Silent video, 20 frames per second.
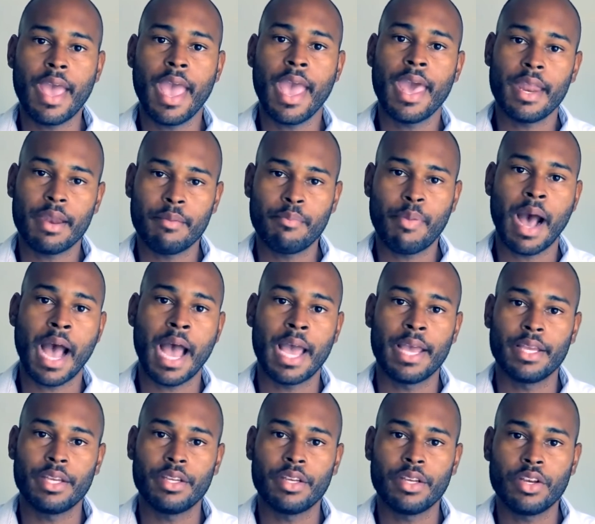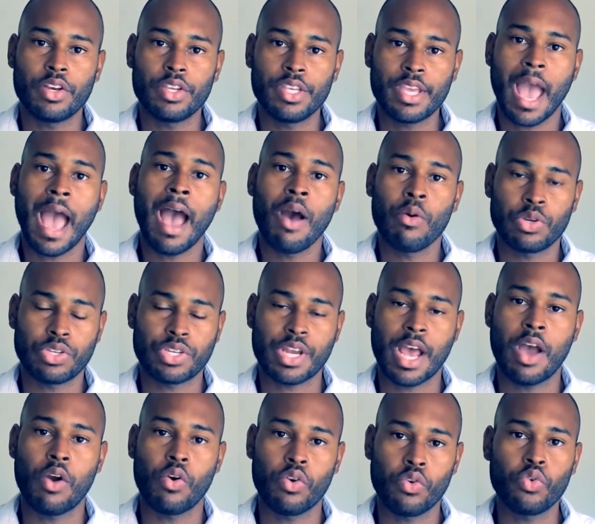headed by
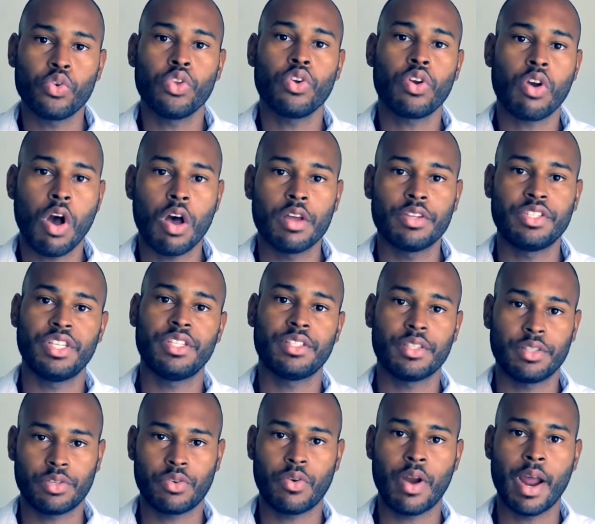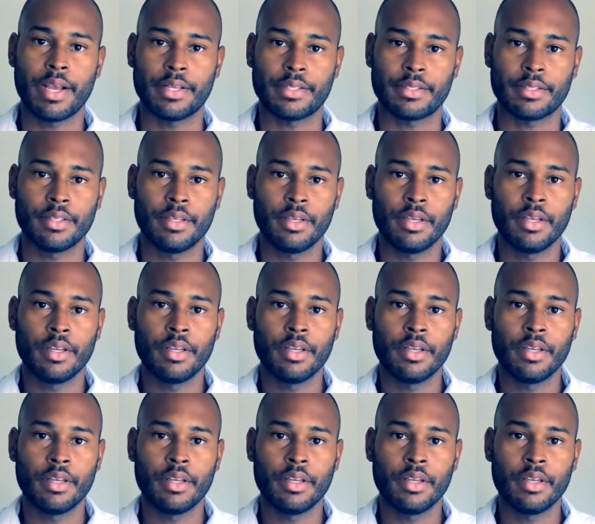Yahushua, or who you call Jesus Christ.